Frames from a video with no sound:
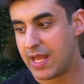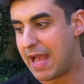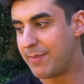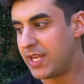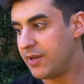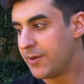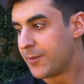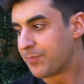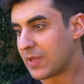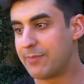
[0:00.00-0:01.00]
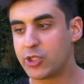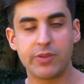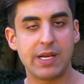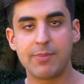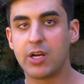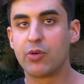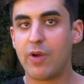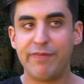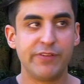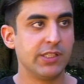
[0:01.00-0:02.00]
I mean, I'm sure that I'm going to
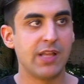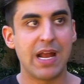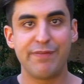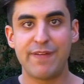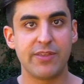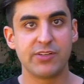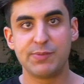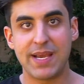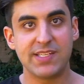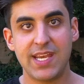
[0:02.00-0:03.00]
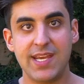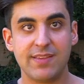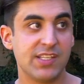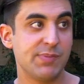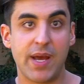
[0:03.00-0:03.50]
ruffle a lot of feathers by saying this,